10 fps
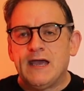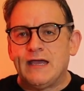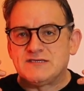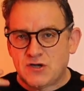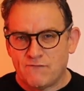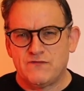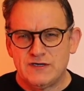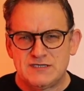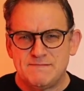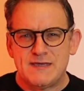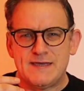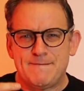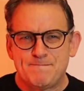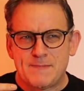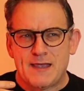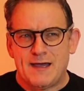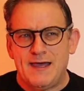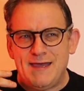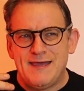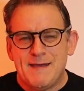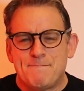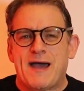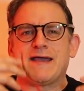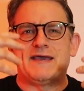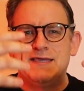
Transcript: It's converted me back